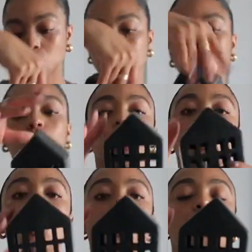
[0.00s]
2 little
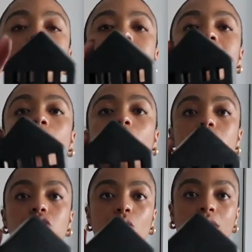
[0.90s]
homes that
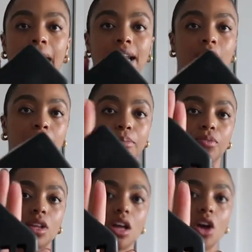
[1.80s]
also light up.
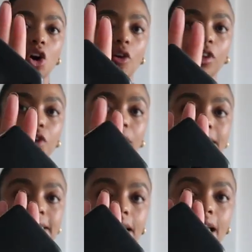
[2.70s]
Hopefully you can
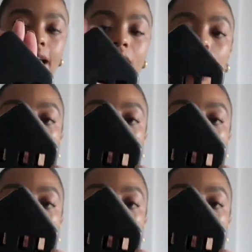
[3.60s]
see it.